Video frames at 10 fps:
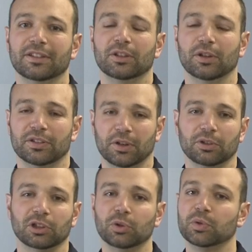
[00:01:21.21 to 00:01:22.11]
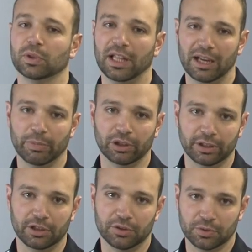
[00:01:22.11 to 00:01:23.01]
you're going to start to lose
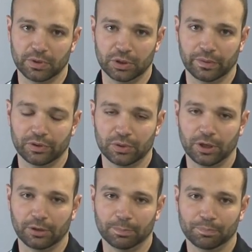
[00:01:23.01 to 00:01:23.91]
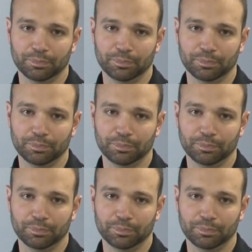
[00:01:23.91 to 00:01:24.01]
reliability in your street-driven truck.